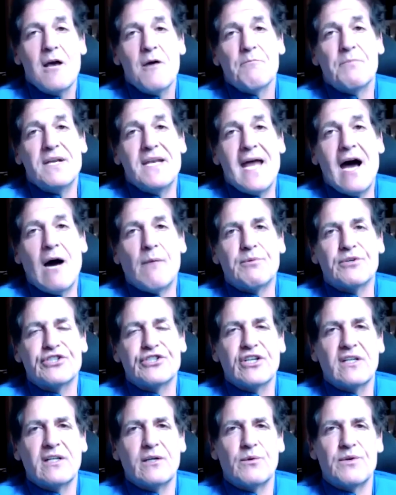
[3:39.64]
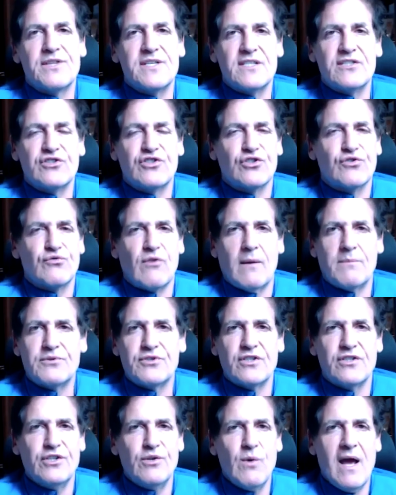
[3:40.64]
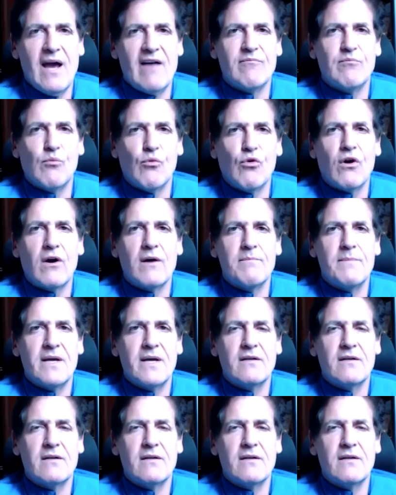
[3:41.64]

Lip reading: But now, particularly with this disruption, you have more